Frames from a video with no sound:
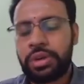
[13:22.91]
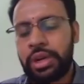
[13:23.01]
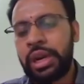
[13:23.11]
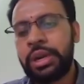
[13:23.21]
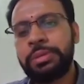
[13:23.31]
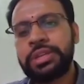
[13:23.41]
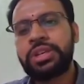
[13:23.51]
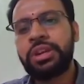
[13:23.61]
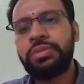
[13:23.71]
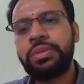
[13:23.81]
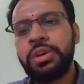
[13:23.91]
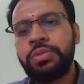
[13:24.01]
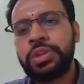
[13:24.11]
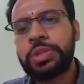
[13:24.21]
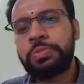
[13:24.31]
and based on
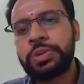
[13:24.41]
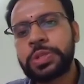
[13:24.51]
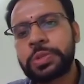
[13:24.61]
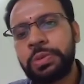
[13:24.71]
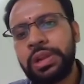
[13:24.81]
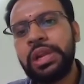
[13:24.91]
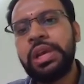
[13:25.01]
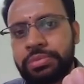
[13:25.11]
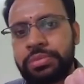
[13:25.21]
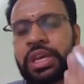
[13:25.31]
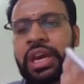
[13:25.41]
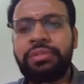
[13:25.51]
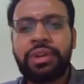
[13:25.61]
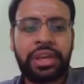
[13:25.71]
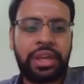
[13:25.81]
which principle they are
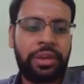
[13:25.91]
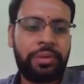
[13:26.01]
working.